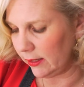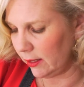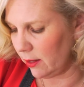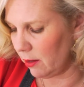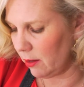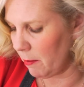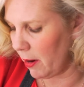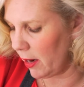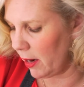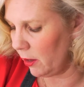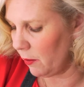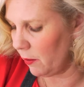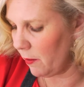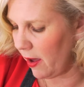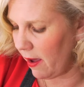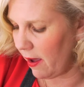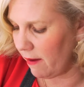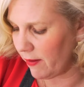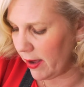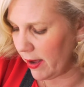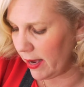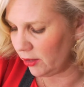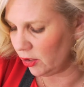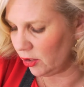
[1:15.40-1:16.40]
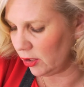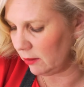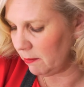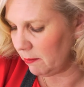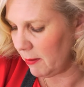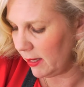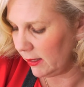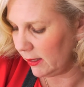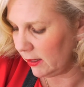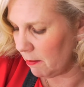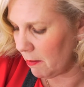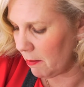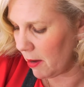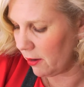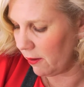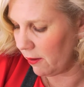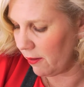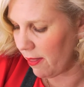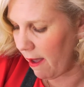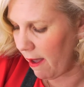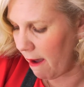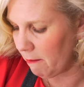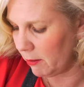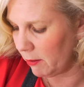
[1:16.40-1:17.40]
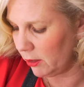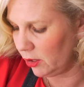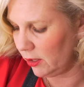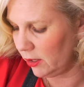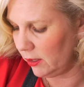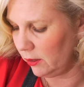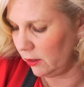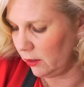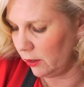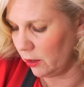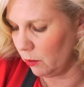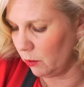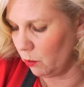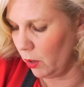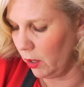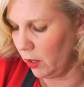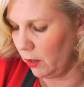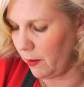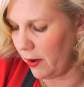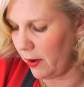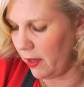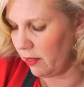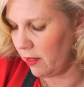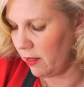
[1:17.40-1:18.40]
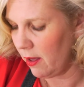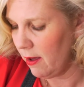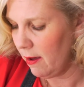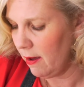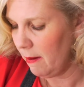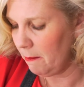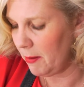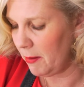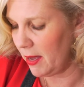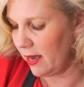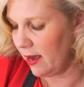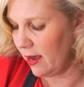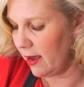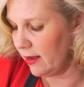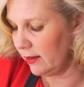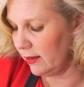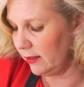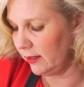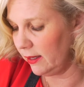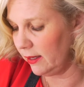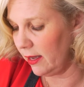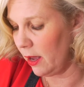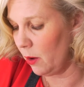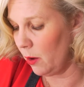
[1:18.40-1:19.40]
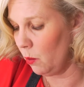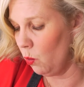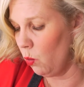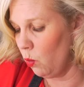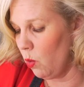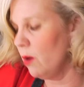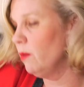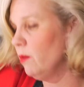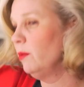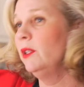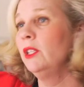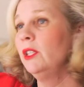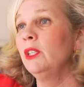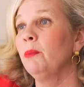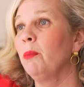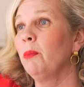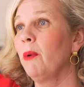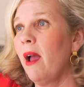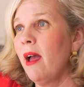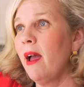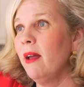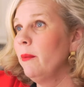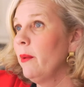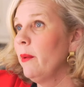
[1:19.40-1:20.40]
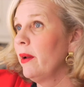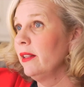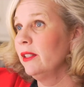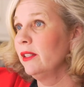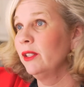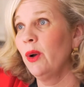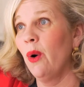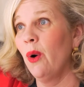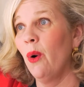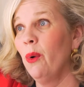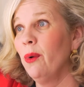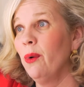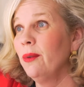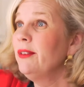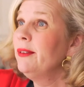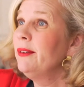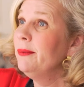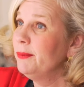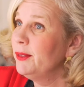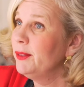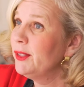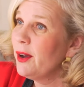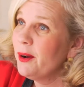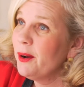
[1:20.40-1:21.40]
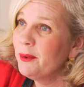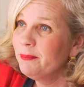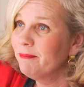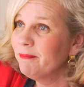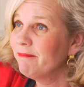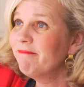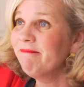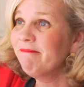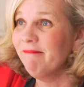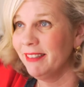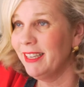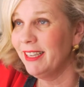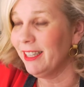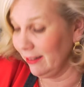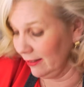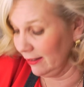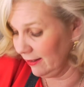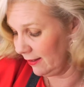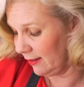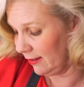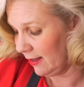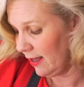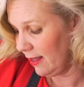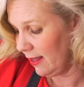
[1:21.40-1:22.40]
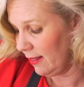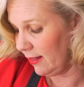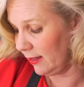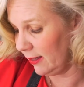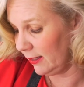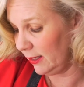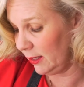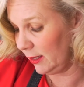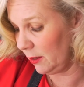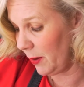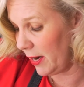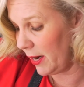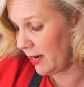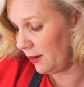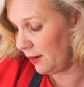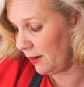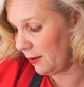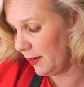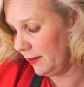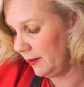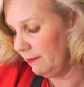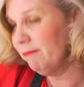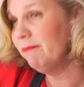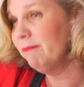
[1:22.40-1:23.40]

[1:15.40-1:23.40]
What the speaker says: in the microwave, it just makes the butter that much easier to work with because it won't spread when it's cold. So this is the way to do it.